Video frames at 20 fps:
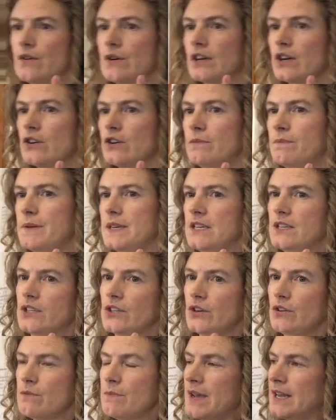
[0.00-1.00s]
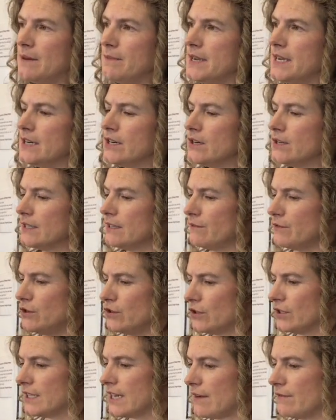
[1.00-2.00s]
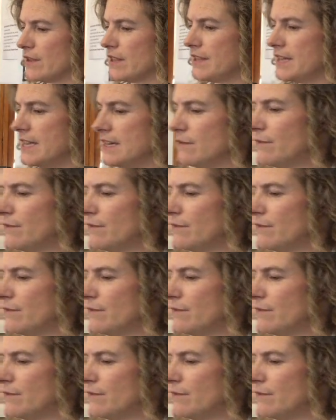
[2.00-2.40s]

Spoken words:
it could be 2 millimeters if you just have a thin